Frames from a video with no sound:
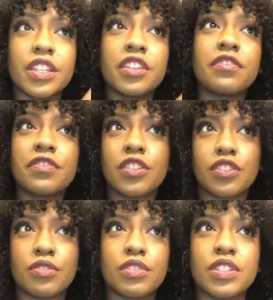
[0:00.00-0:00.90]
if
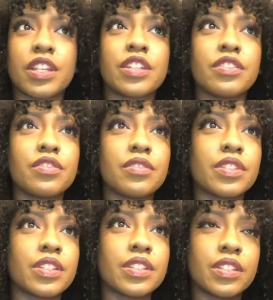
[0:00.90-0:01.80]
you decide to do
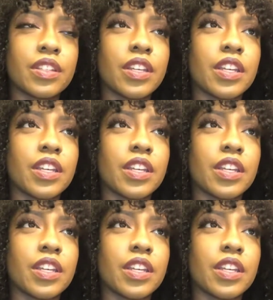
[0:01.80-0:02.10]
this,